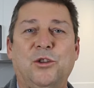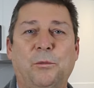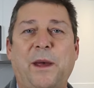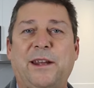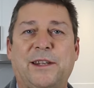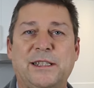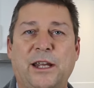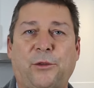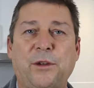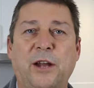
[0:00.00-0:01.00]
You bake this
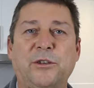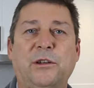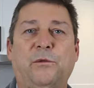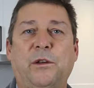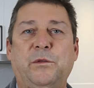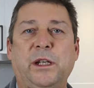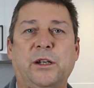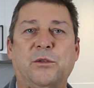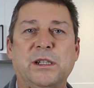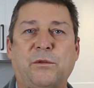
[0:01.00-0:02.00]
at 350
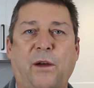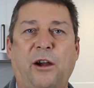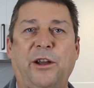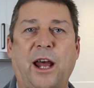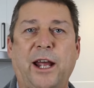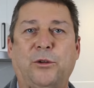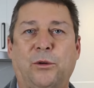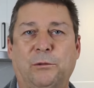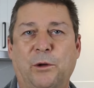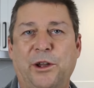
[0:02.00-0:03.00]
degrees Fahrenheit
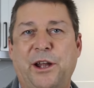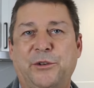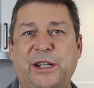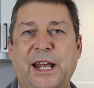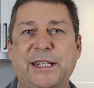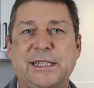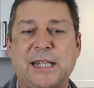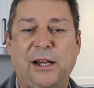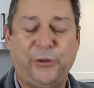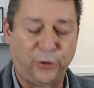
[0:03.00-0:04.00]
or 180
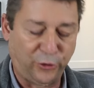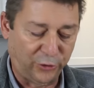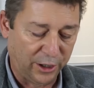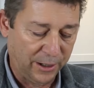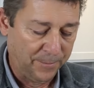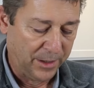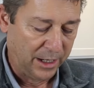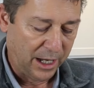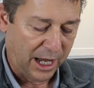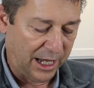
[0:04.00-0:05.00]
Celsius
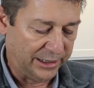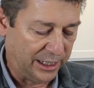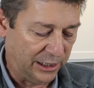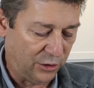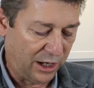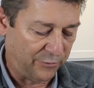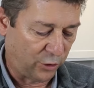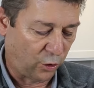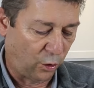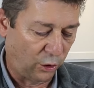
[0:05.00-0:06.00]
until you have a
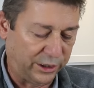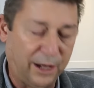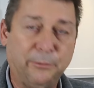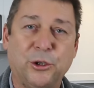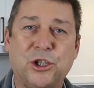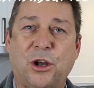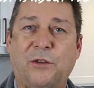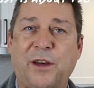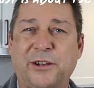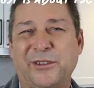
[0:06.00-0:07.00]
core temperature of
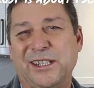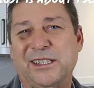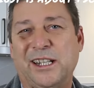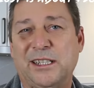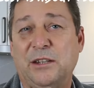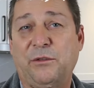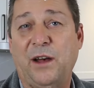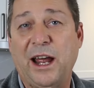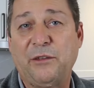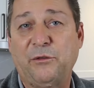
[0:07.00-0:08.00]

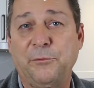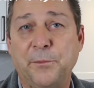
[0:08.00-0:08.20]
165.